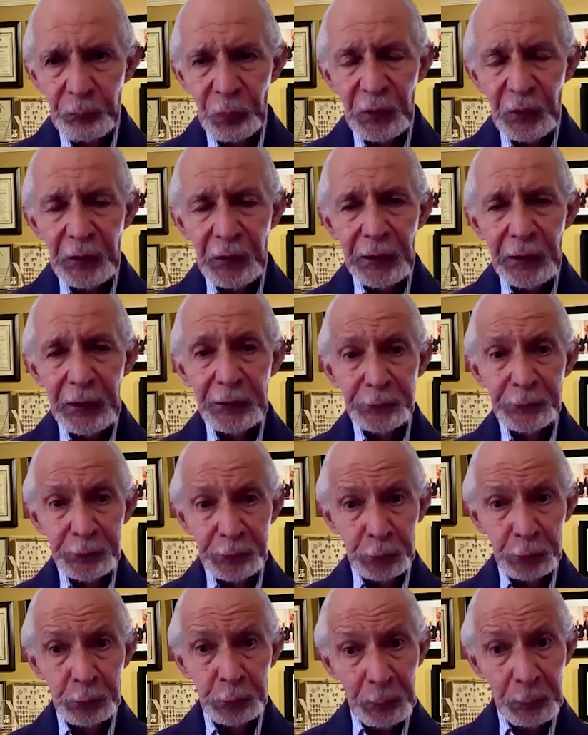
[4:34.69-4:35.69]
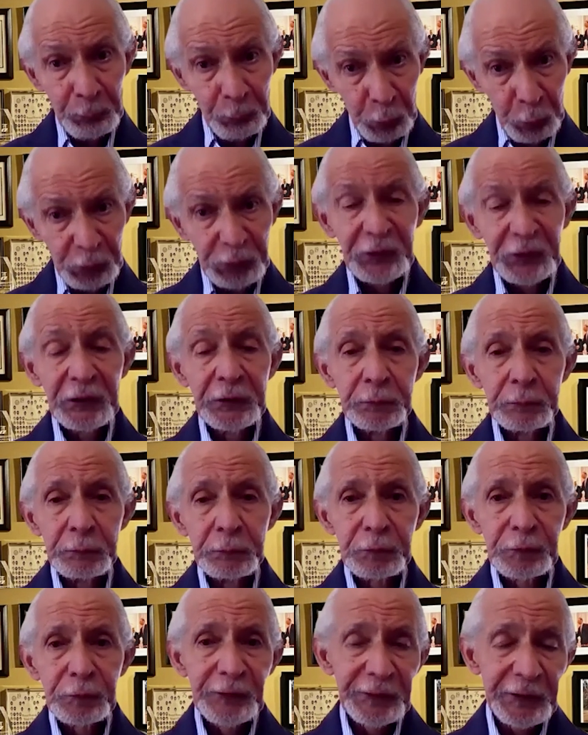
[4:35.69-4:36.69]
and should be pushing for
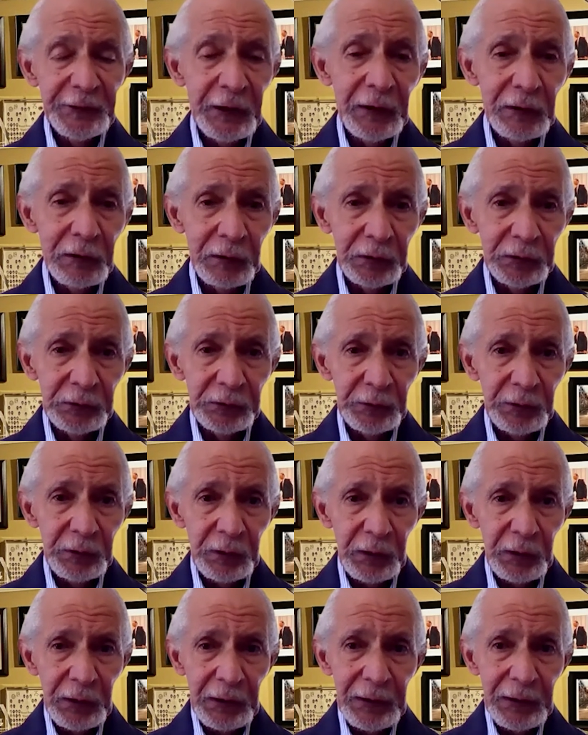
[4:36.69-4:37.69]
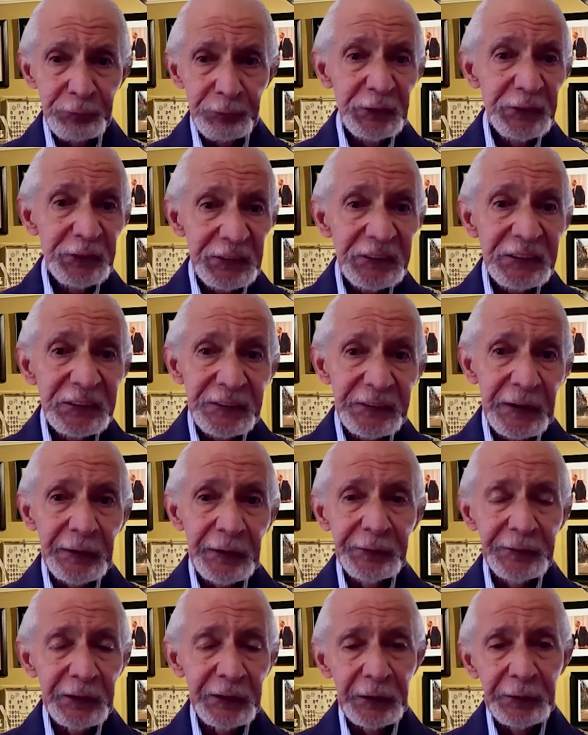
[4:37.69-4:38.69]
dialogue. I haven't seen that
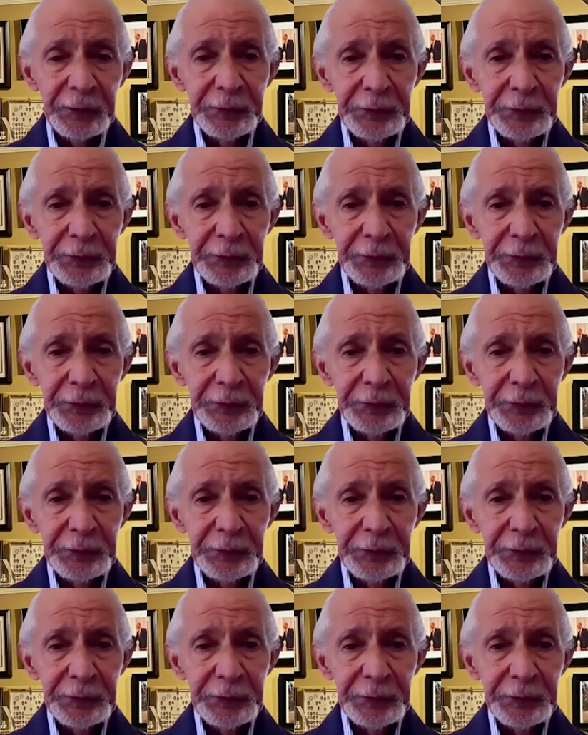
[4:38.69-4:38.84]
yet.